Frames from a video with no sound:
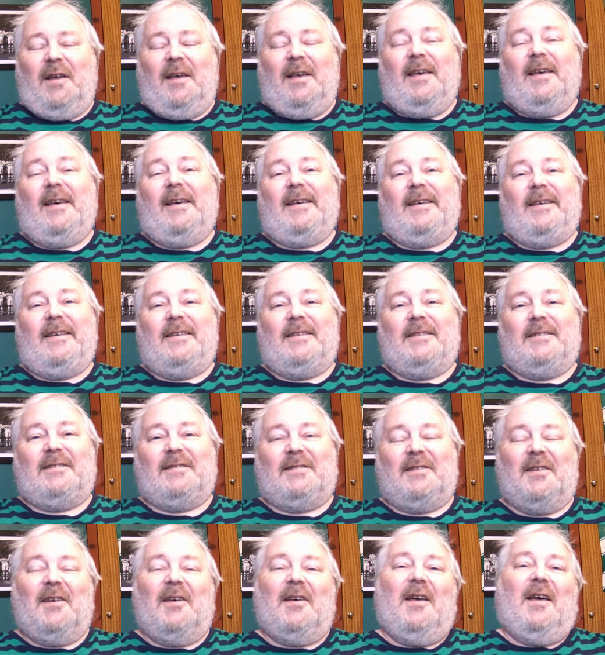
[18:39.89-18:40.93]

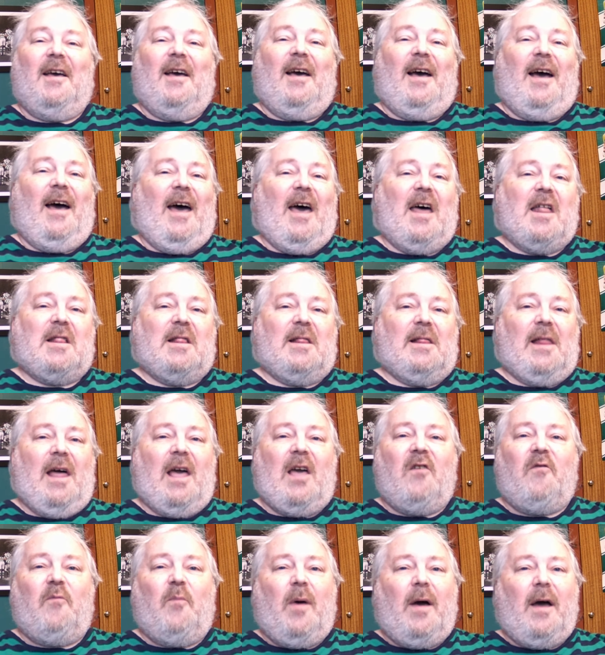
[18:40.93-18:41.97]
is at
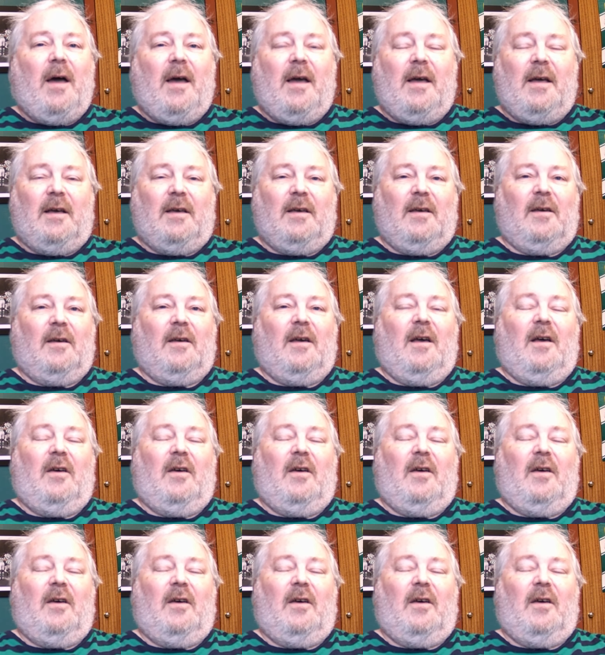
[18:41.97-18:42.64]
left back.